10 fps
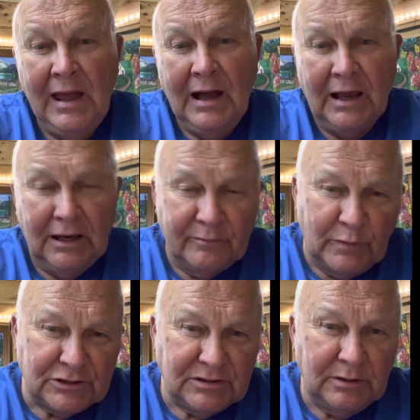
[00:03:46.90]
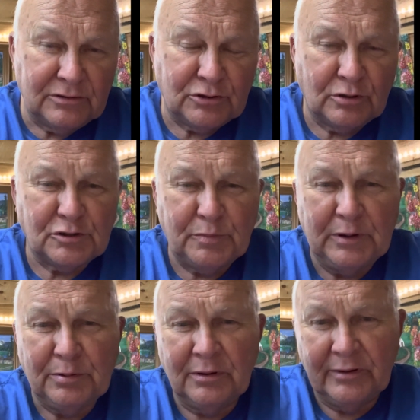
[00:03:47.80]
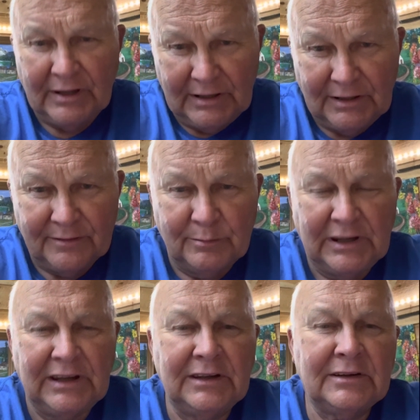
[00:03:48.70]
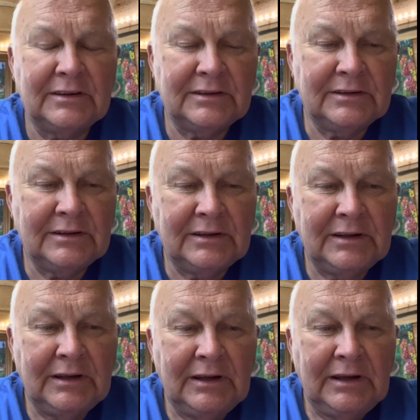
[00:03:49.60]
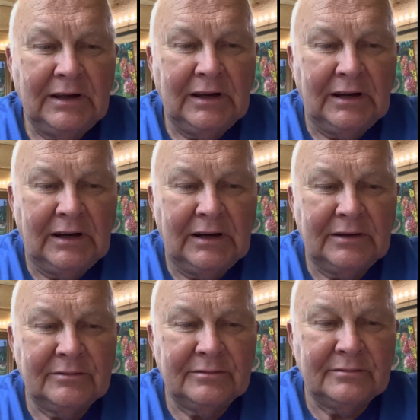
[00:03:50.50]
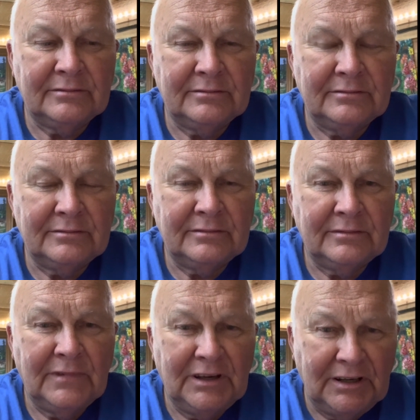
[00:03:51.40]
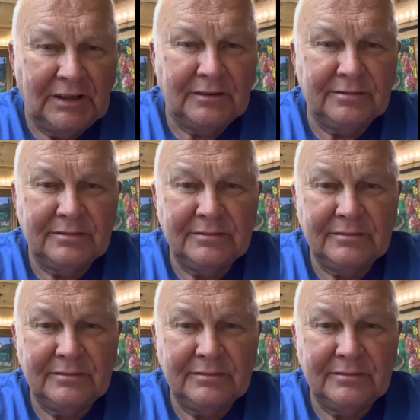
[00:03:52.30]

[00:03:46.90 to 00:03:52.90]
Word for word: I love my church people. They love me. Um, love.